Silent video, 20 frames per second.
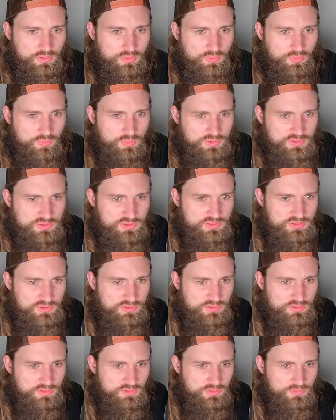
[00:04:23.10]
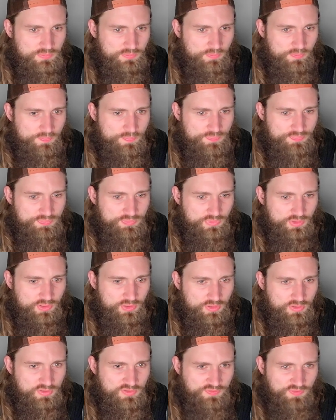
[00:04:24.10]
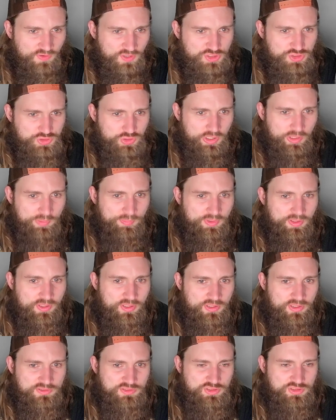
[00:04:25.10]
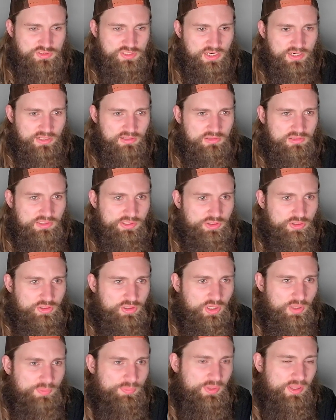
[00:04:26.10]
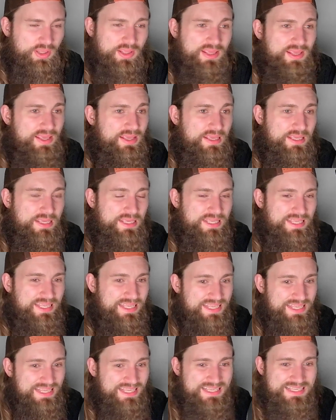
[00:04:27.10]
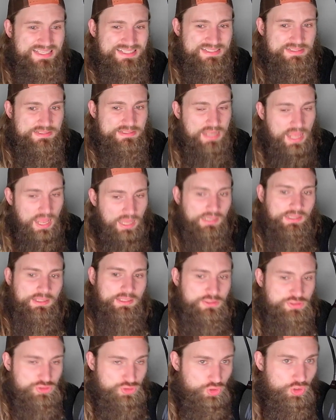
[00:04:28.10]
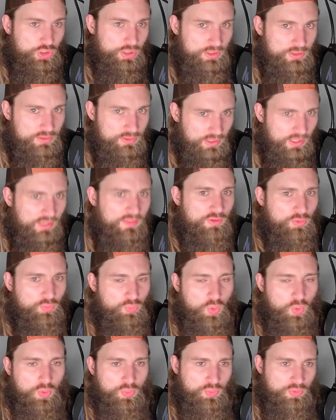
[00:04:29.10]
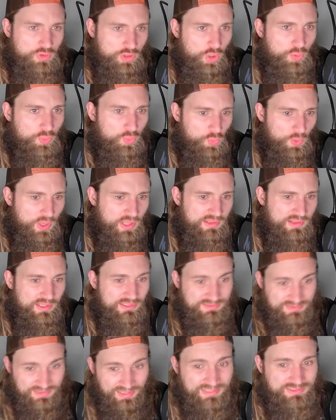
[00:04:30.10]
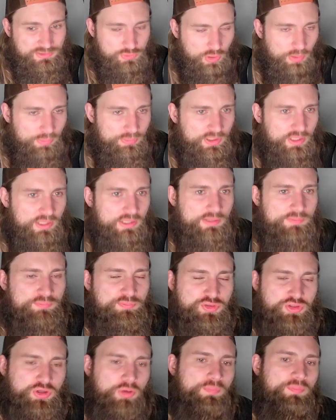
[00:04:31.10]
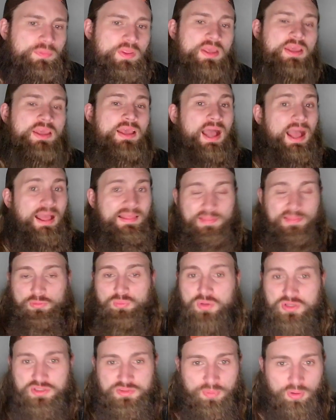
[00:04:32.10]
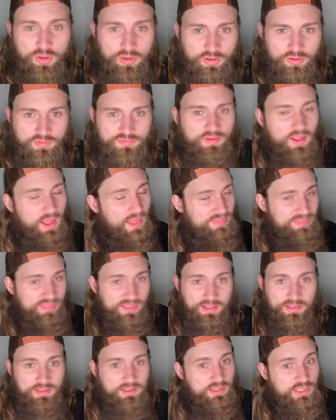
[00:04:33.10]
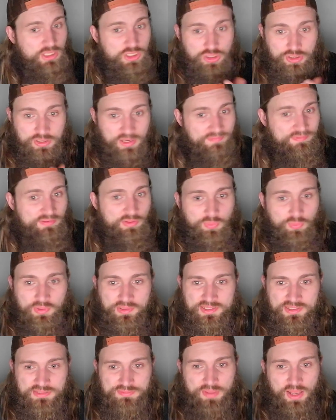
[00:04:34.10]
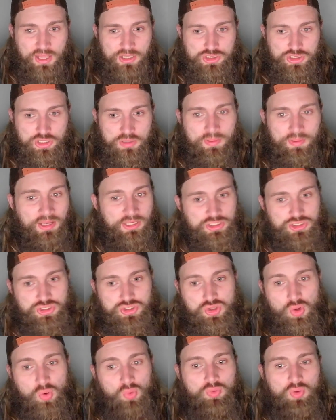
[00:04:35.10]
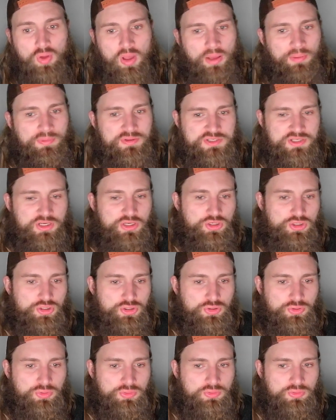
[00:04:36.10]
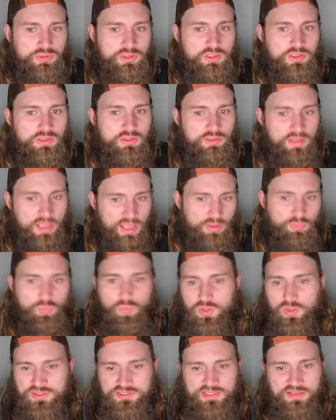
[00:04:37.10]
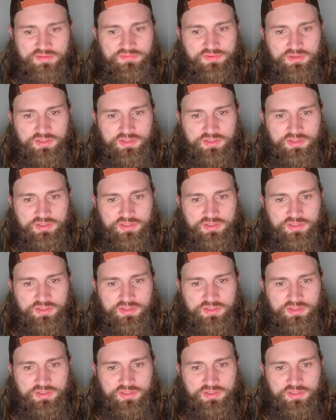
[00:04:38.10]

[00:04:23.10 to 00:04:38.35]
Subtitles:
It's frustrating because there's not a clear cut, but he's not as good in the lower weight class. That's what I'm getting. So I like Ruziboev. I think he could definitely win this matchup. I just don't know how he's going to do at 170.